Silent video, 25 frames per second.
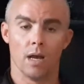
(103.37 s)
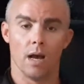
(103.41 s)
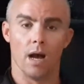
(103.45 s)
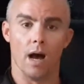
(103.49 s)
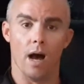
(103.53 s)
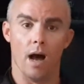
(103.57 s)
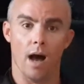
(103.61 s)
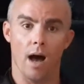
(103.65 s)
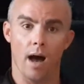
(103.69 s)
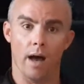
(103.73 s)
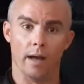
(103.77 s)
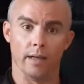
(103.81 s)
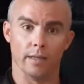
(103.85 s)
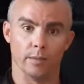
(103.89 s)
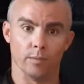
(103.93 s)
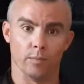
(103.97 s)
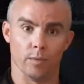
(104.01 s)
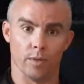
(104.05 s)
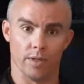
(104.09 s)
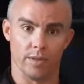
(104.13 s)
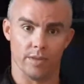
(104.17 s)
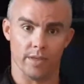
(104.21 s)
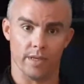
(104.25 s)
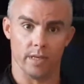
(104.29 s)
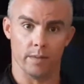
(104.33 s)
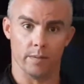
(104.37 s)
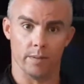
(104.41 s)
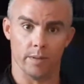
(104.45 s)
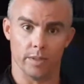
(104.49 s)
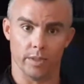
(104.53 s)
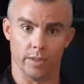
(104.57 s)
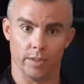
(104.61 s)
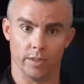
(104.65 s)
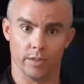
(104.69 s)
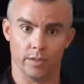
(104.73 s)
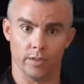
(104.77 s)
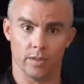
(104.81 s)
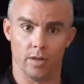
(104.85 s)
You want to think about a
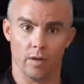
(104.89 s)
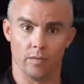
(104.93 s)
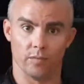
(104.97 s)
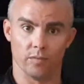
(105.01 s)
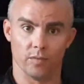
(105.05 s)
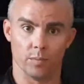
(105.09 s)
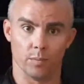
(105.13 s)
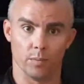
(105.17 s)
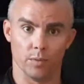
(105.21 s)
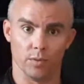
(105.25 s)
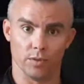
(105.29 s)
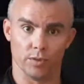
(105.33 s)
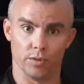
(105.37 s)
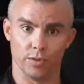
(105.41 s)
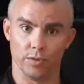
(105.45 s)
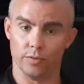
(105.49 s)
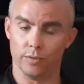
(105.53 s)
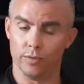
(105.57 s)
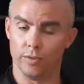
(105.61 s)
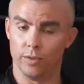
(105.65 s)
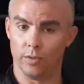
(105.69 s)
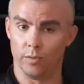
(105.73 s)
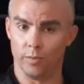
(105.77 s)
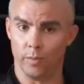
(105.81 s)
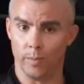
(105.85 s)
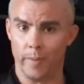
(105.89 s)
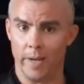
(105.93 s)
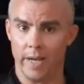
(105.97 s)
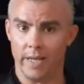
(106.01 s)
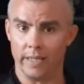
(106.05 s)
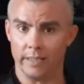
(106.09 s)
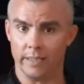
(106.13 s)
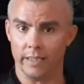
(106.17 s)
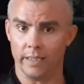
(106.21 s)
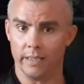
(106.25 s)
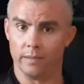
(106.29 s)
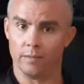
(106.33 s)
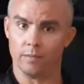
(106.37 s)
good comfortable shoe you don't mind
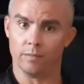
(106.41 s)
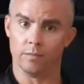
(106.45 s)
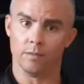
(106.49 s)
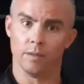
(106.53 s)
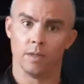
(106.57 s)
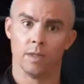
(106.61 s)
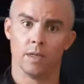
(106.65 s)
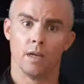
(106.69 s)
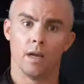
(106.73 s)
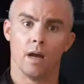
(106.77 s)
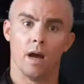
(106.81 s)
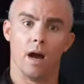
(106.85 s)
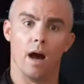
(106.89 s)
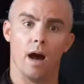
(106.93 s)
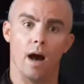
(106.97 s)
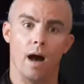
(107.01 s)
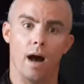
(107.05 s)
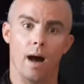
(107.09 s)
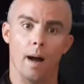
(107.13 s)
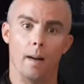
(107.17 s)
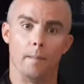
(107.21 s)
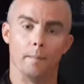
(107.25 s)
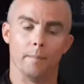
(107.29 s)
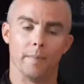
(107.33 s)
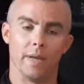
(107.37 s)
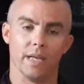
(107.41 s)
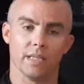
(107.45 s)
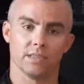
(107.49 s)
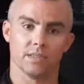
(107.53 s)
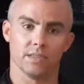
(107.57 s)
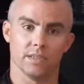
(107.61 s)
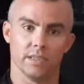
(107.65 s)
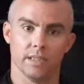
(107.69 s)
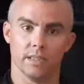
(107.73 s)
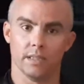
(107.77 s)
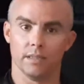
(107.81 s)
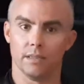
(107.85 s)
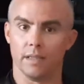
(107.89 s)
getting
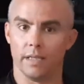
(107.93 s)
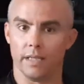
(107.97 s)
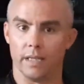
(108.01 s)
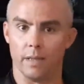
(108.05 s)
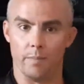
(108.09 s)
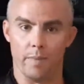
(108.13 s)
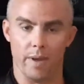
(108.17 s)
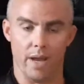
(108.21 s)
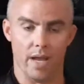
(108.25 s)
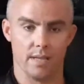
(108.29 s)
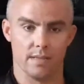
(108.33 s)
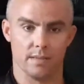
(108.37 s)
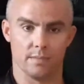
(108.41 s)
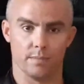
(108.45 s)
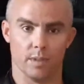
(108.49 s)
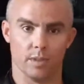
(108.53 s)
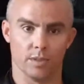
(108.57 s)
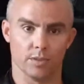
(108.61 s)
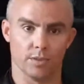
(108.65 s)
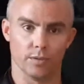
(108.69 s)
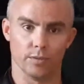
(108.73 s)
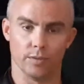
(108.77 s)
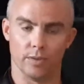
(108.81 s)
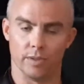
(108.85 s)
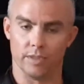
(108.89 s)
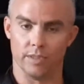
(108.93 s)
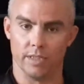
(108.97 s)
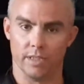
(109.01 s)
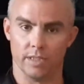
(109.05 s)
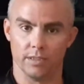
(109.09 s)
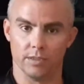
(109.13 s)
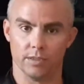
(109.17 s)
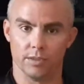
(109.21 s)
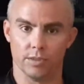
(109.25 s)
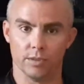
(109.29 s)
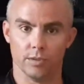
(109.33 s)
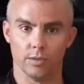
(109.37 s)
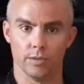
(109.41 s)
messy in, like a basketball shoe or a tennis
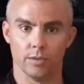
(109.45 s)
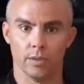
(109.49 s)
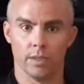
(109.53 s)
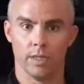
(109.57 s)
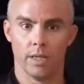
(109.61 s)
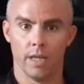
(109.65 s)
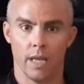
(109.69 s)
shoe,